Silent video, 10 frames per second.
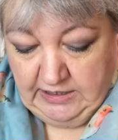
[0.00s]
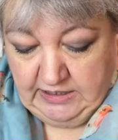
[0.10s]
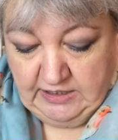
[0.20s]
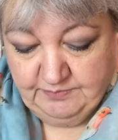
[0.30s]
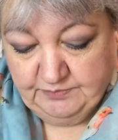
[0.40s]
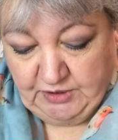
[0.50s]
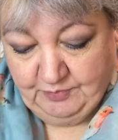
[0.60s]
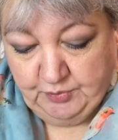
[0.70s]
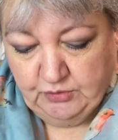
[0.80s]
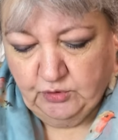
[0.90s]
But I've
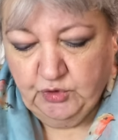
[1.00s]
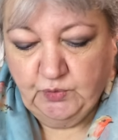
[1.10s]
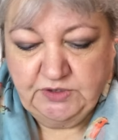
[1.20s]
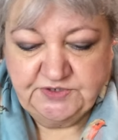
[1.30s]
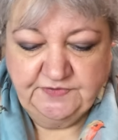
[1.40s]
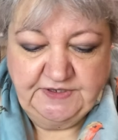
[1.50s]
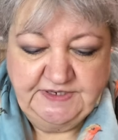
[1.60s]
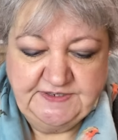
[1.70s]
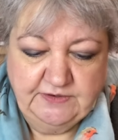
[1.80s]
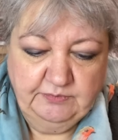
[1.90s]
bought other ones of
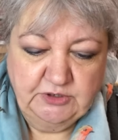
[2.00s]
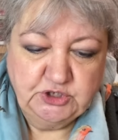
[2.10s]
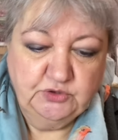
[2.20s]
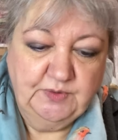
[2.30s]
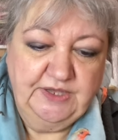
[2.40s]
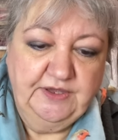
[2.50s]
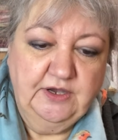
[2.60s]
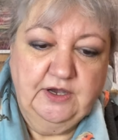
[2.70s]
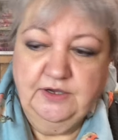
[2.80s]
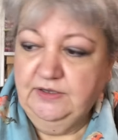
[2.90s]
these, so I'm not sure where they
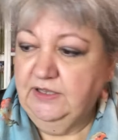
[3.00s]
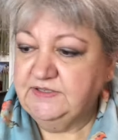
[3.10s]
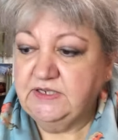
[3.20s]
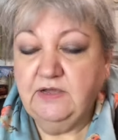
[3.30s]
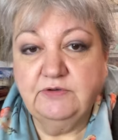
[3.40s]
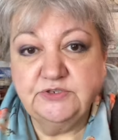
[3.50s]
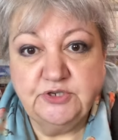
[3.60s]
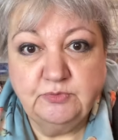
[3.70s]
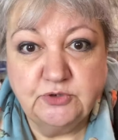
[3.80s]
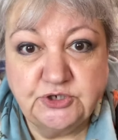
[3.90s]
are. I tell you, I've got
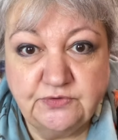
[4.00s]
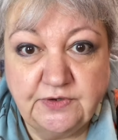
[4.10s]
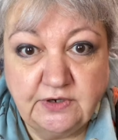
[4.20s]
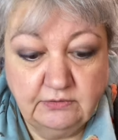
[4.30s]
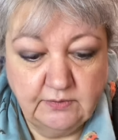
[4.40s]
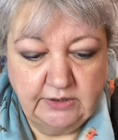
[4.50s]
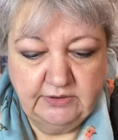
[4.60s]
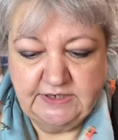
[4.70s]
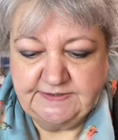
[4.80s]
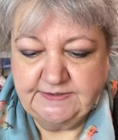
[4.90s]
so much stuff, I don't know where it
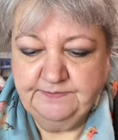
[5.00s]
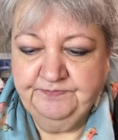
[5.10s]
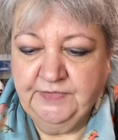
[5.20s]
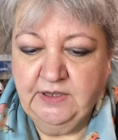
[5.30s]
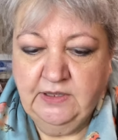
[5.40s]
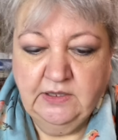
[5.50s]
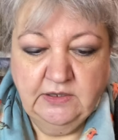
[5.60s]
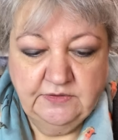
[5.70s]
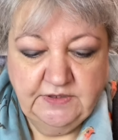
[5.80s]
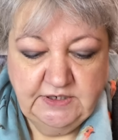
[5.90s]
is.
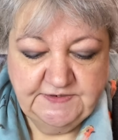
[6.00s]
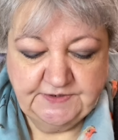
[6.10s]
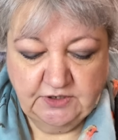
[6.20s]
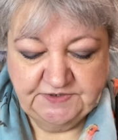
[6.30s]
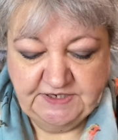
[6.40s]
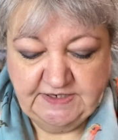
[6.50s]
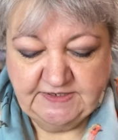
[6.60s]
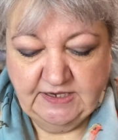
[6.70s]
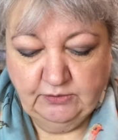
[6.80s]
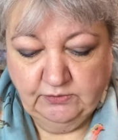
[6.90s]
These are tea
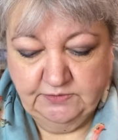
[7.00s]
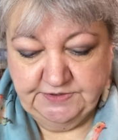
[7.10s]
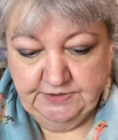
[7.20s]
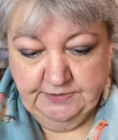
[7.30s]
towels.